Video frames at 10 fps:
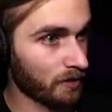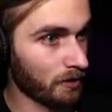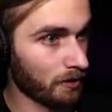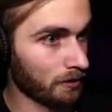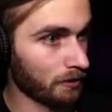
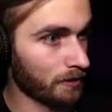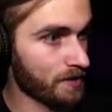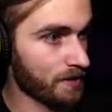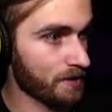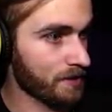Oh, what
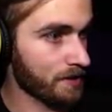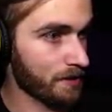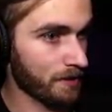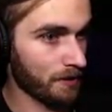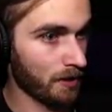is
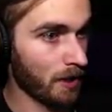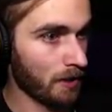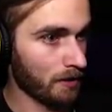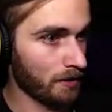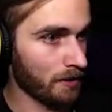this?
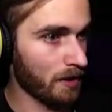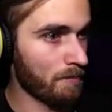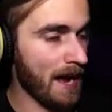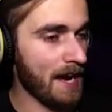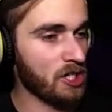
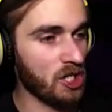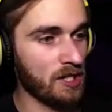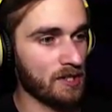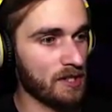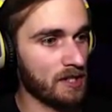
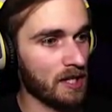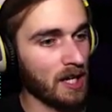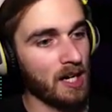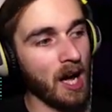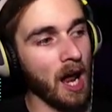Matches.
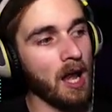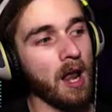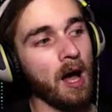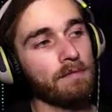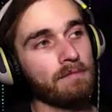I
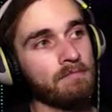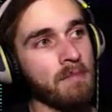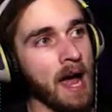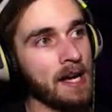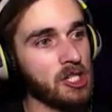love
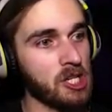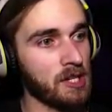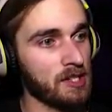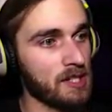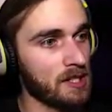
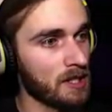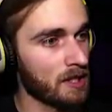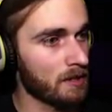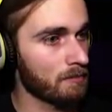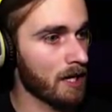matches.
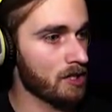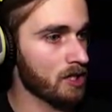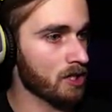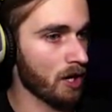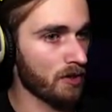
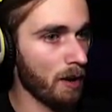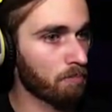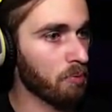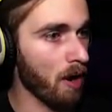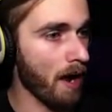Matches are the
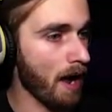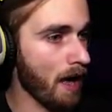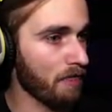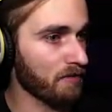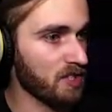
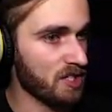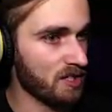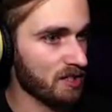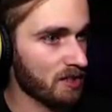best.